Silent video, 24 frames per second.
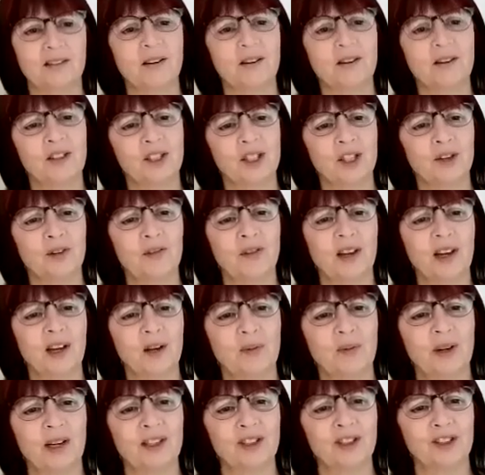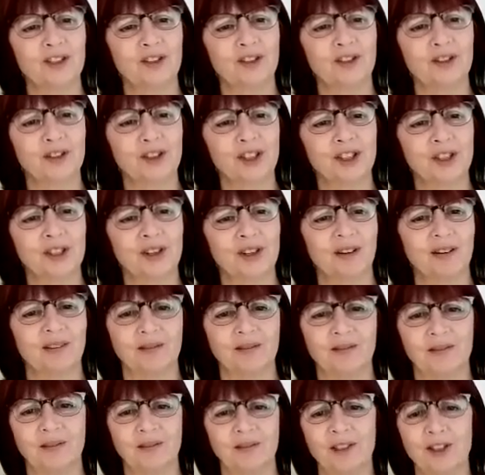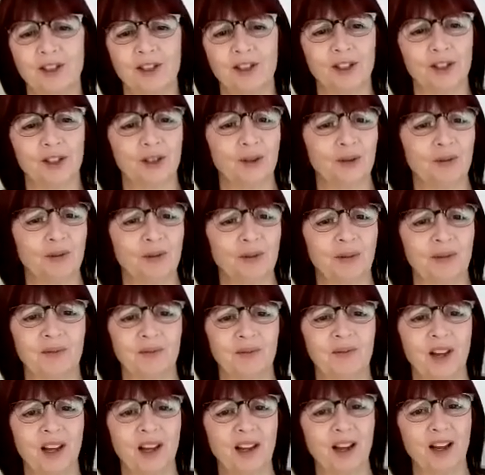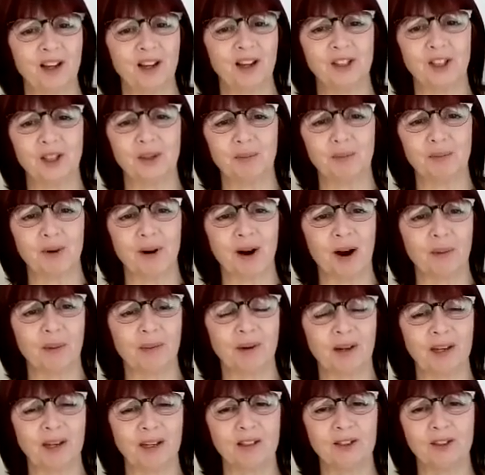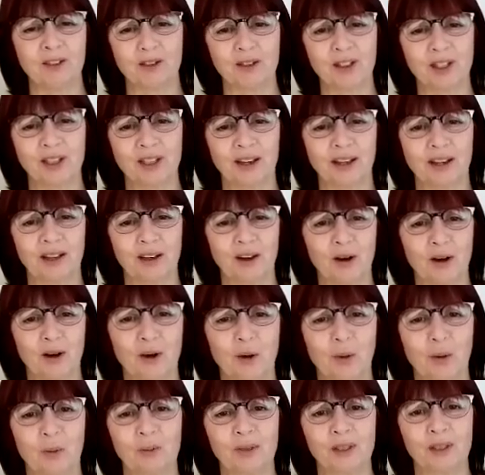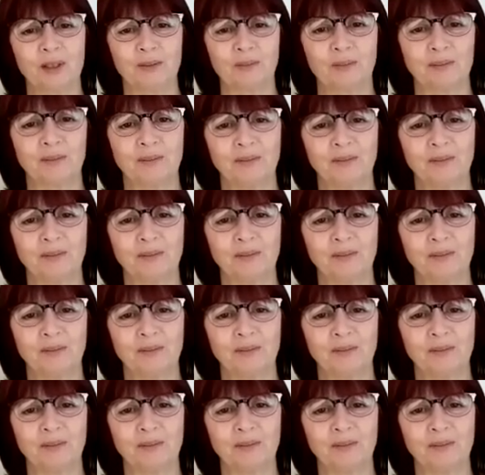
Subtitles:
do you have any research into vacation properties or second homes?